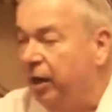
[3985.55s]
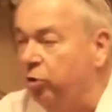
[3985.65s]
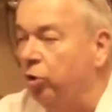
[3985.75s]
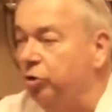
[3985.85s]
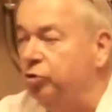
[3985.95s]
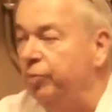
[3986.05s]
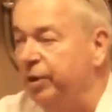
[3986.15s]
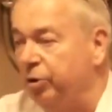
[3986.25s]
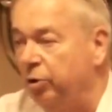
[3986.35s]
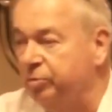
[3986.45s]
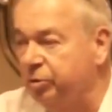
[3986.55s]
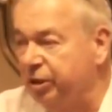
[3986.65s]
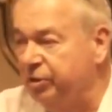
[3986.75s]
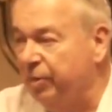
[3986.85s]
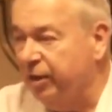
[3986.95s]
in order to build homes for
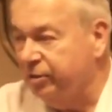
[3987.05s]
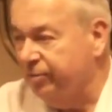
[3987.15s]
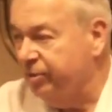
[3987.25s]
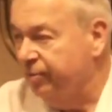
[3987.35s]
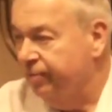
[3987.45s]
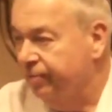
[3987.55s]
these Muslims.